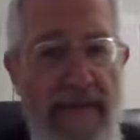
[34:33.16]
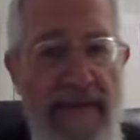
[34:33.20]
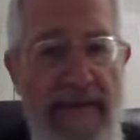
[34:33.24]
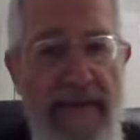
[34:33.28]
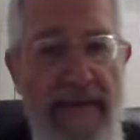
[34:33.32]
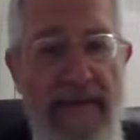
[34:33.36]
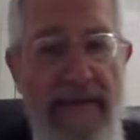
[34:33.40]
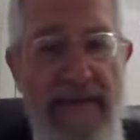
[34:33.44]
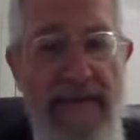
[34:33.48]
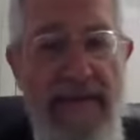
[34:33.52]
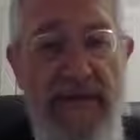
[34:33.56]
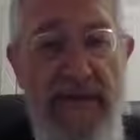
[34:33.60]

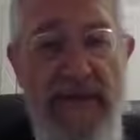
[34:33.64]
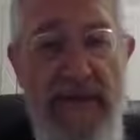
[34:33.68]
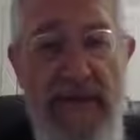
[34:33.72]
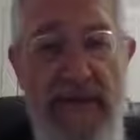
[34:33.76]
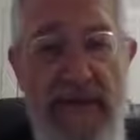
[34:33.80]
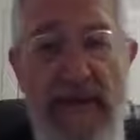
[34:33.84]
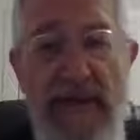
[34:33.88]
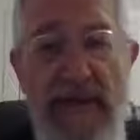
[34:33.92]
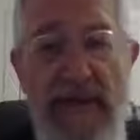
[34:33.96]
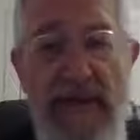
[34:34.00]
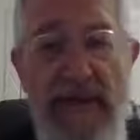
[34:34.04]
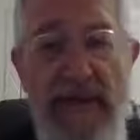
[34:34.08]
is
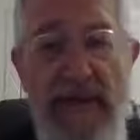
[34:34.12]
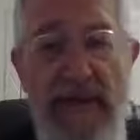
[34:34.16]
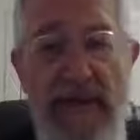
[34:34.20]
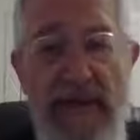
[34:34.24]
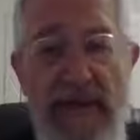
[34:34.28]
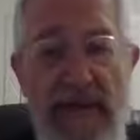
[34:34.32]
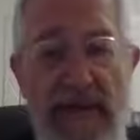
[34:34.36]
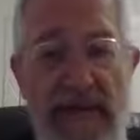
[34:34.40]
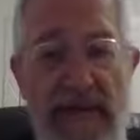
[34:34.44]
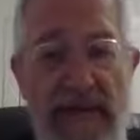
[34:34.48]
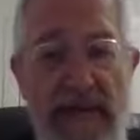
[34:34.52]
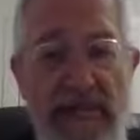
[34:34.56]
in
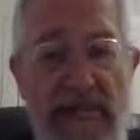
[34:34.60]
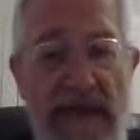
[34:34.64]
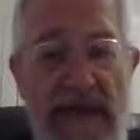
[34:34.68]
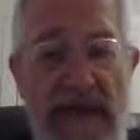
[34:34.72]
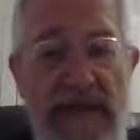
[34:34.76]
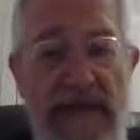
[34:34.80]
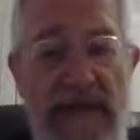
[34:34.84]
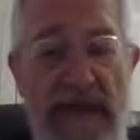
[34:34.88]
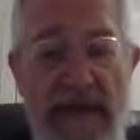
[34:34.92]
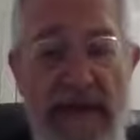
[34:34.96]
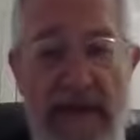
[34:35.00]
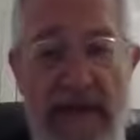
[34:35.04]
this
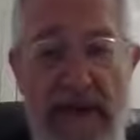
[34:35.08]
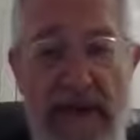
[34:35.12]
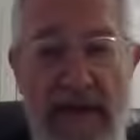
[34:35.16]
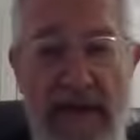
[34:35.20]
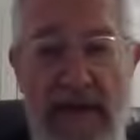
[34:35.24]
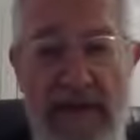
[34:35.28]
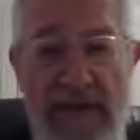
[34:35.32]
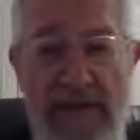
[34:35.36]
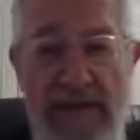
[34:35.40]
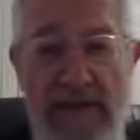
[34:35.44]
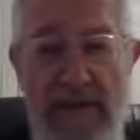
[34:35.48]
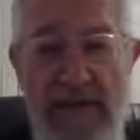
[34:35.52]
Beis
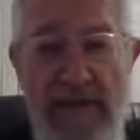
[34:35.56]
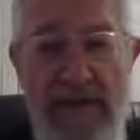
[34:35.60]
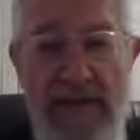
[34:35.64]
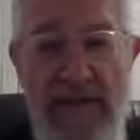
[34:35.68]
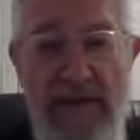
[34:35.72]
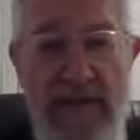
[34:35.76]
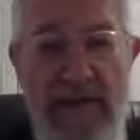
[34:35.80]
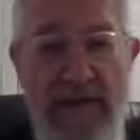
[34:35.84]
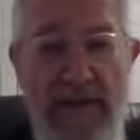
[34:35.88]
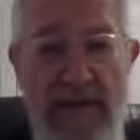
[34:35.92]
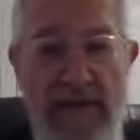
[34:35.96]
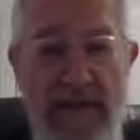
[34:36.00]
Hamikdash,
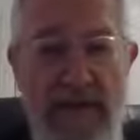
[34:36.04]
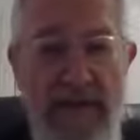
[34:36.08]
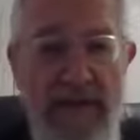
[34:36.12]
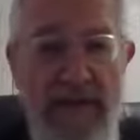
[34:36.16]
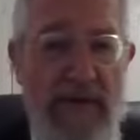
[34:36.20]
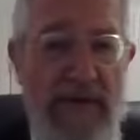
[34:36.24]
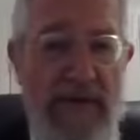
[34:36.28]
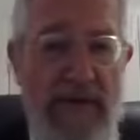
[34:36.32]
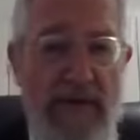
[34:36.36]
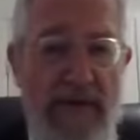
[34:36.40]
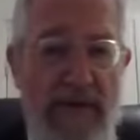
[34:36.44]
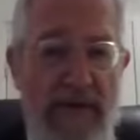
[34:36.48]

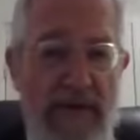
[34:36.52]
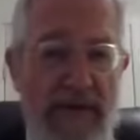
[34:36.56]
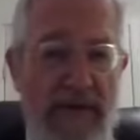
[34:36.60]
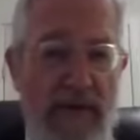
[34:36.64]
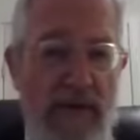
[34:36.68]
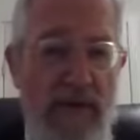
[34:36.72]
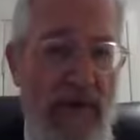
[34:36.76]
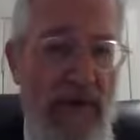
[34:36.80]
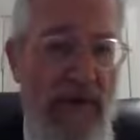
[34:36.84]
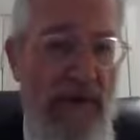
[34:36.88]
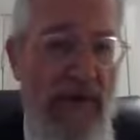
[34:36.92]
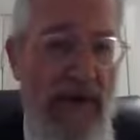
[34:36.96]
where they
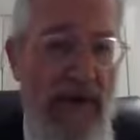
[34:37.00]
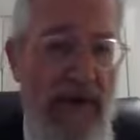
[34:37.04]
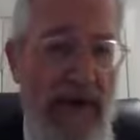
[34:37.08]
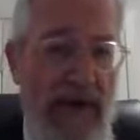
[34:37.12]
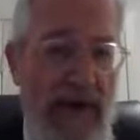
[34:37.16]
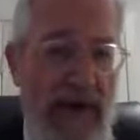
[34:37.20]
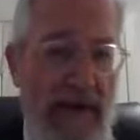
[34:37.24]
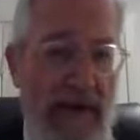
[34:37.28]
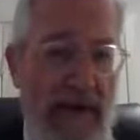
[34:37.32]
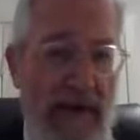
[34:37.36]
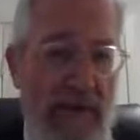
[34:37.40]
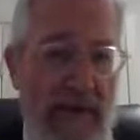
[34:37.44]
put the
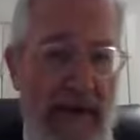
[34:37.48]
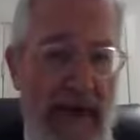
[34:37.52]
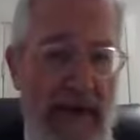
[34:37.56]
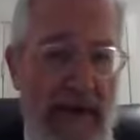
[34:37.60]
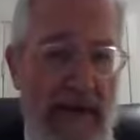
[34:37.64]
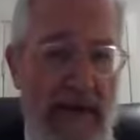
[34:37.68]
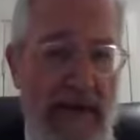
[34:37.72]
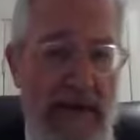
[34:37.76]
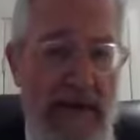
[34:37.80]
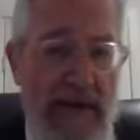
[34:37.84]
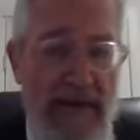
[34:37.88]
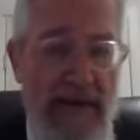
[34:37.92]
women on the
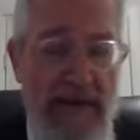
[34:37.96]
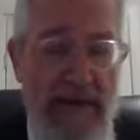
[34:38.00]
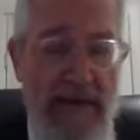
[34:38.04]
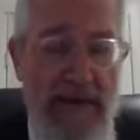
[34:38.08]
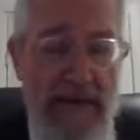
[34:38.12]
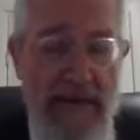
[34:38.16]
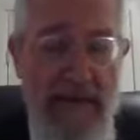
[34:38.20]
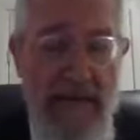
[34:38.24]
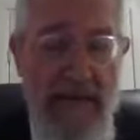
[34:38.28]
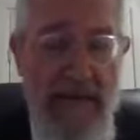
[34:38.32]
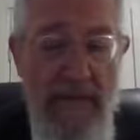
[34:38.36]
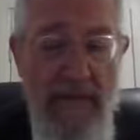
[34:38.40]
balcony.
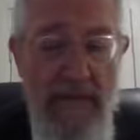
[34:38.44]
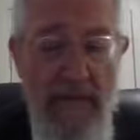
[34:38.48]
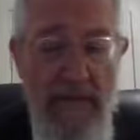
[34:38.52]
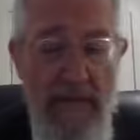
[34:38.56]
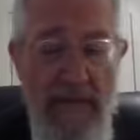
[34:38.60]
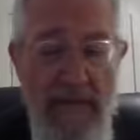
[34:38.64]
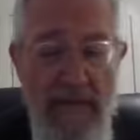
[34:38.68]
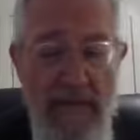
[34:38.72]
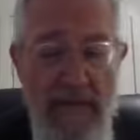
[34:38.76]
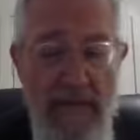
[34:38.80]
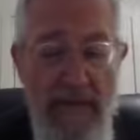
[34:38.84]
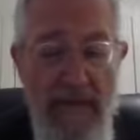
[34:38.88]

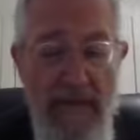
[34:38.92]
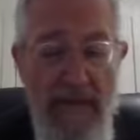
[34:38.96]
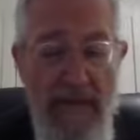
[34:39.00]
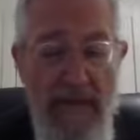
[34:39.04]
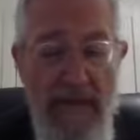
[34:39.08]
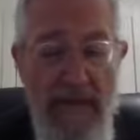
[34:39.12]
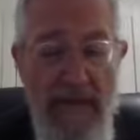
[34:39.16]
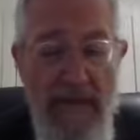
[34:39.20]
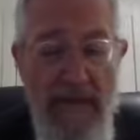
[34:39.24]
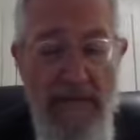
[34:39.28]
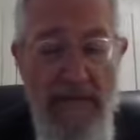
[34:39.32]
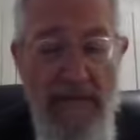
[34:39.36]

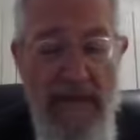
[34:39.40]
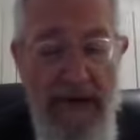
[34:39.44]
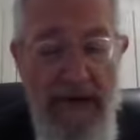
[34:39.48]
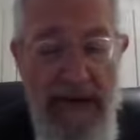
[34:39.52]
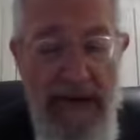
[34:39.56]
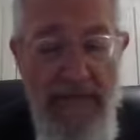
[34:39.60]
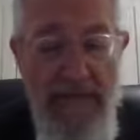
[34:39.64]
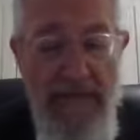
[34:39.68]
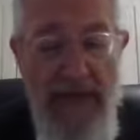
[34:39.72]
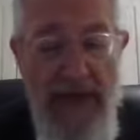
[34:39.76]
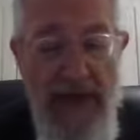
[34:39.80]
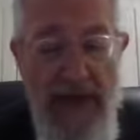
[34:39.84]

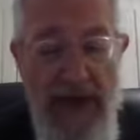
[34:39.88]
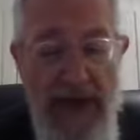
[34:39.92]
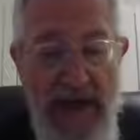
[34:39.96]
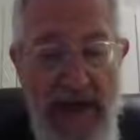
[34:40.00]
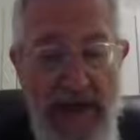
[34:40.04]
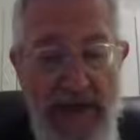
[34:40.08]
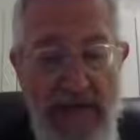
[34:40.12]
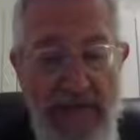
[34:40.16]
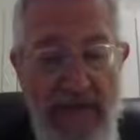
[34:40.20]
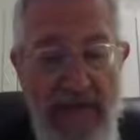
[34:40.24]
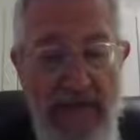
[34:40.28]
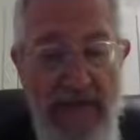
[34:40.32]
V'chamesh
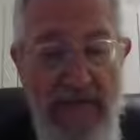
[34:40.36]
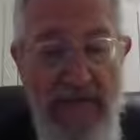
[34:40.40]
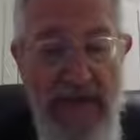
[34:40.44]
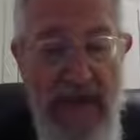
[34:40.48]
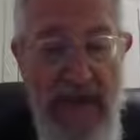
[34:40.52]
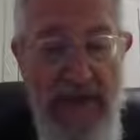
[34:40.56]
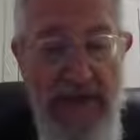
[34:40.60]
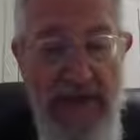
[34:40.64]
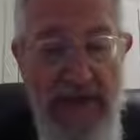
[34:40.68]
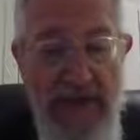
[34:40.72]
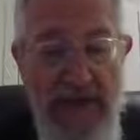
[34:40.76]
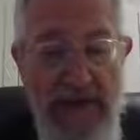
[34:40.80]
esrei
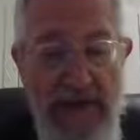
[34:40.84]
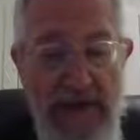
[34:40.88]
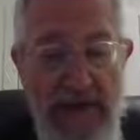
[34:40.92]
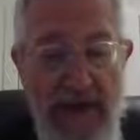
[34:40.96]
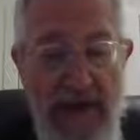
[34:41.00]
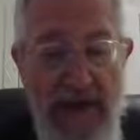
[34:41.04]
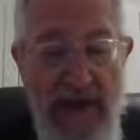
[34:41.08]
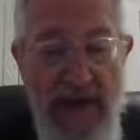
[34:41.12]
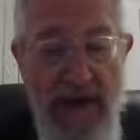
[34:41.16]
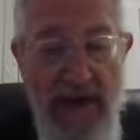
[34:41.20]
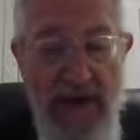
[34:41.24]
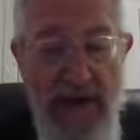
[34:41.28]

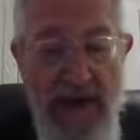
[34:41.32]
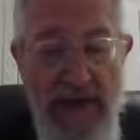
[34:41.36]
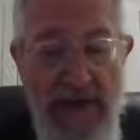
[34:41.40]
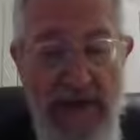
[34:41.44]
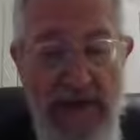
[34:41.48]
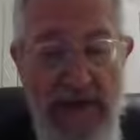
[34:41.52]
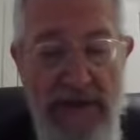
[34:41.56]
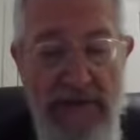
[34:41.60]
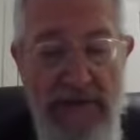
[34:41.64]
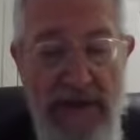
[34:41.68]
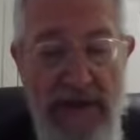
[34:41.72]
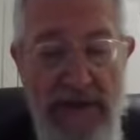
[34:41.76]
milus
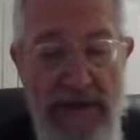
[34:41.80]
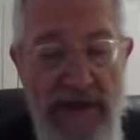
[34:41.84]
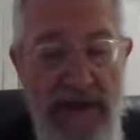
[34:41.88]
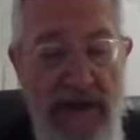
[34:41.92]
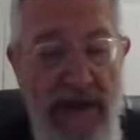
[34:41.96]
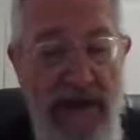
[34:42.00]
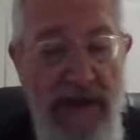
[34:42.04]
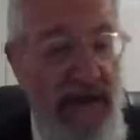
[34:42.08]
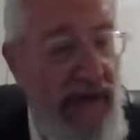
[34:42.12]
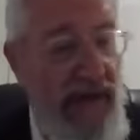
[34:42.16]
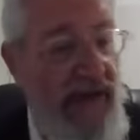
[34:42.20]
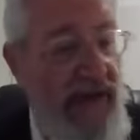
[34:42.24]
oilos
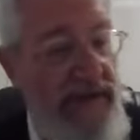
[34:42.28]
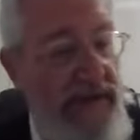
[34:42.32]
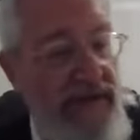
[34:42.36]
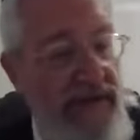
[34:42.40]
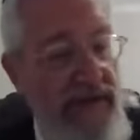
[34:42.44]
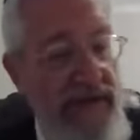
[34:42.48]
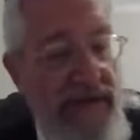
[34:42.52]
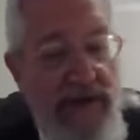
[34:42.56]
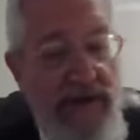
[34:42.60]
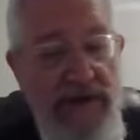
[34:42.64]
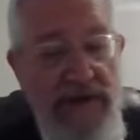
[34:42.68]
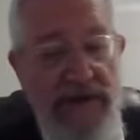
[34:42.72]
mitoich
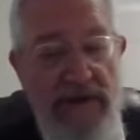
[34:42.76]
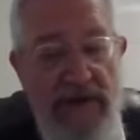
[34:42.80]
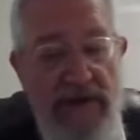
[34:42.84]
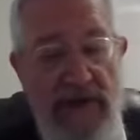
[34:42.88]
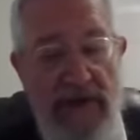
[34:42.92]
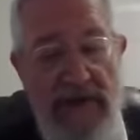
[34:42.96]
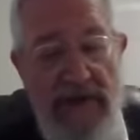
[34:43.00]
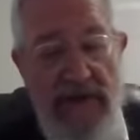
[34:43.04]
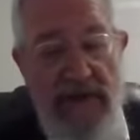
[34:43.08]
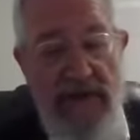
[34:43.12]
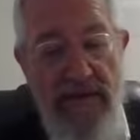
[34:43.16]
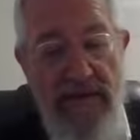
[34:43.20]
elezes
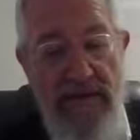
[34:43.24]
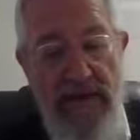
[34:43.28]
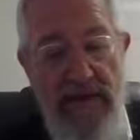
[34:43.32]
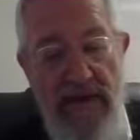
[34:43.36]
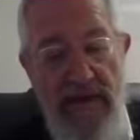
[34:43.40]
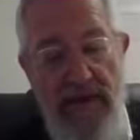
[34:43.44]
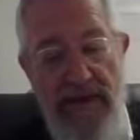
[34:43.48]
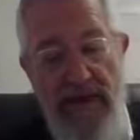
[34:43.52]
Yisrael.